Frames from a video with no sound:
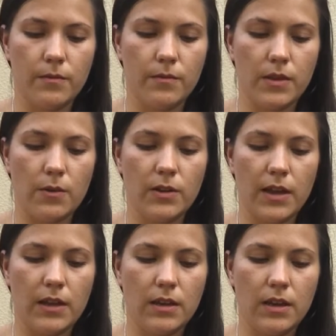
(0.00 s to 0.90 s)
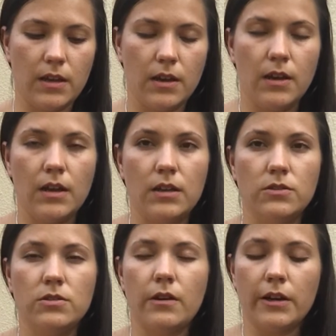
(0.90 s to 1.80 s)
without any
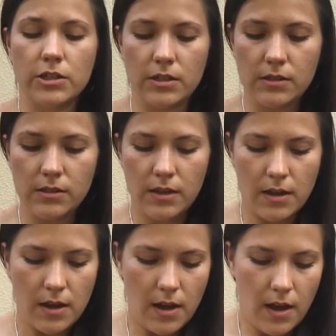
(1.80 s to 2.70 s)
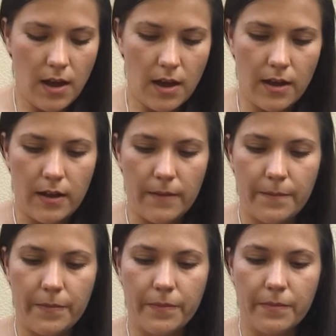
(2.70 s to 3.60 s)
instructions.
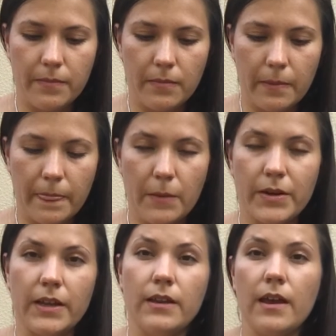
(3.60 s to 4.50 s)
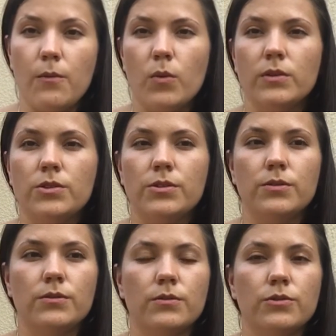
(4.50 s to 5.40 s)
But I want
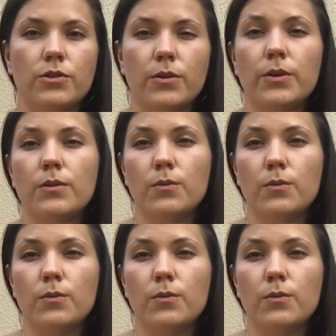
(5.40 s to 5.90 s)
to show you